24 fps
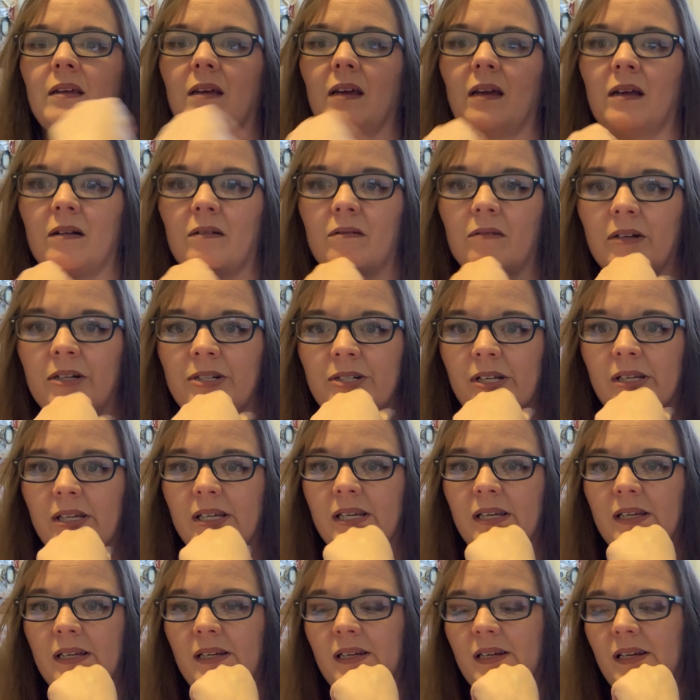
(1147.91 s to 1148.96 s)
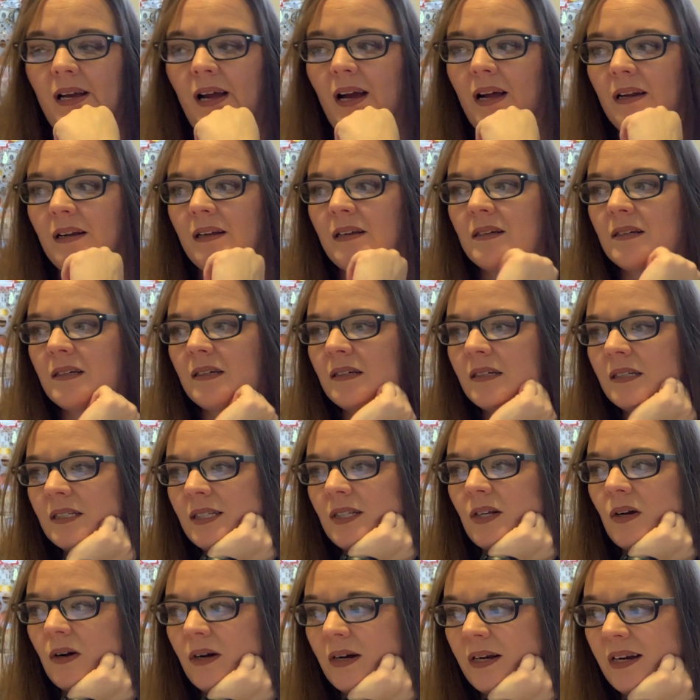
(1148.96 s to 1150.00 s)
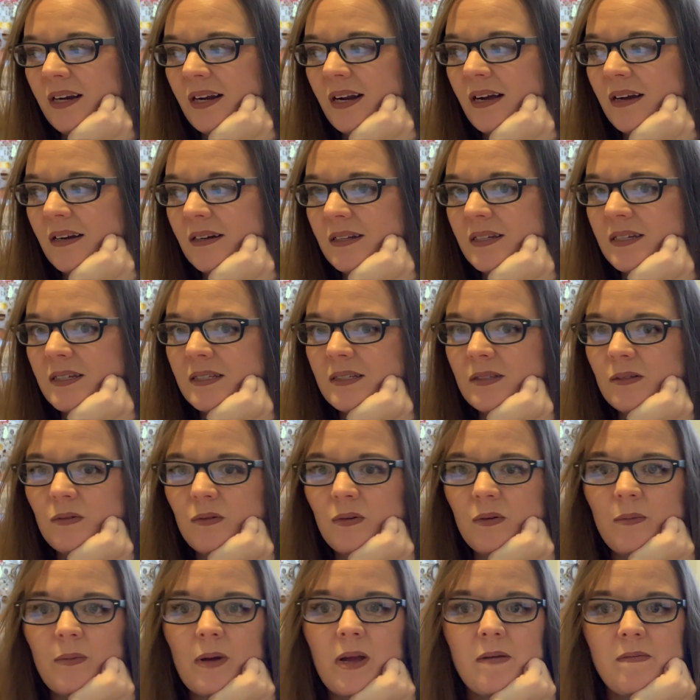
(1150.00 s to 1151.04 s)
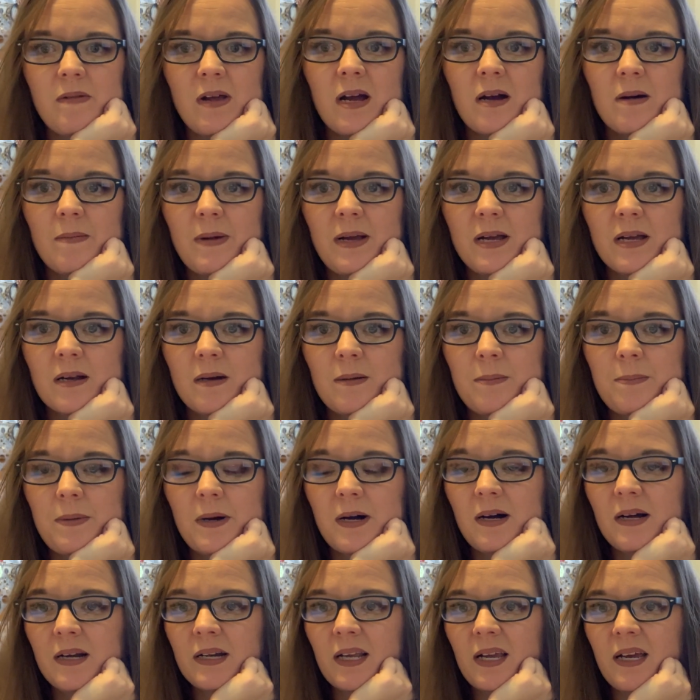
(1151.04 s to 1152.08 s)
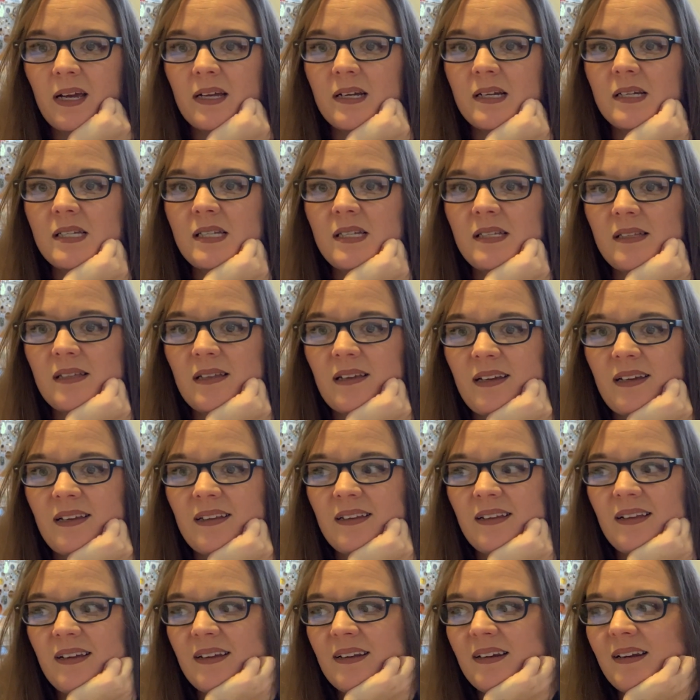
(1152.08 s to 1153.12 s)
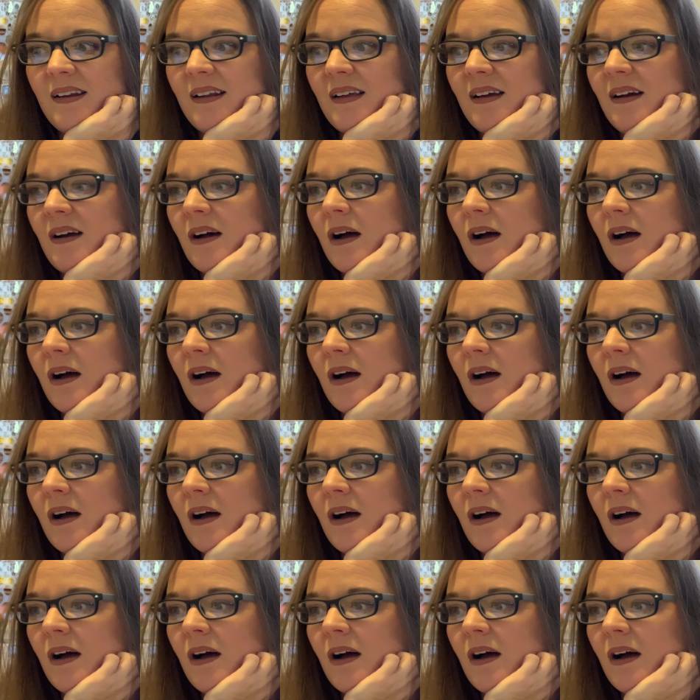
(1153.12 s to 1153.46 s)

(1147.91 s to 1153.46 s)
it originally kind of started out as, well, maybe I'll make a podcast. And then